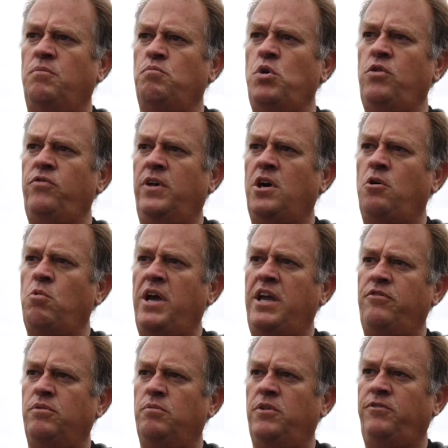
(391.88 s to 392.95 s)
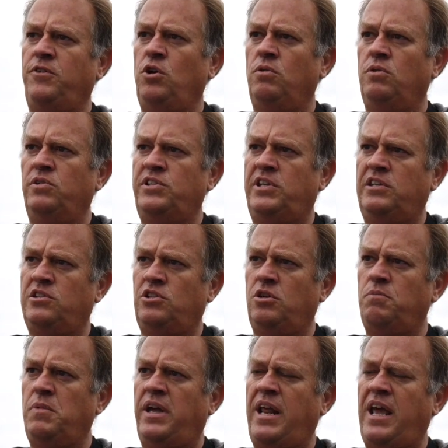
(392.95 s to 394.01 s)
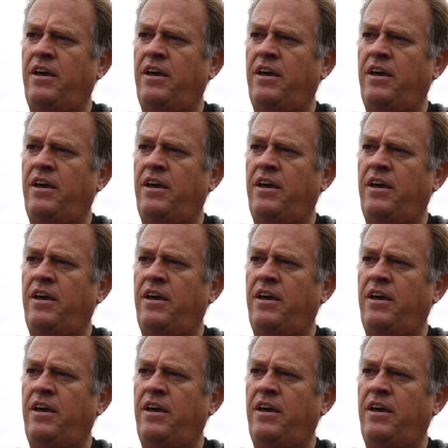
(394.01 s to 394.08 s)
moving away from a feudal system and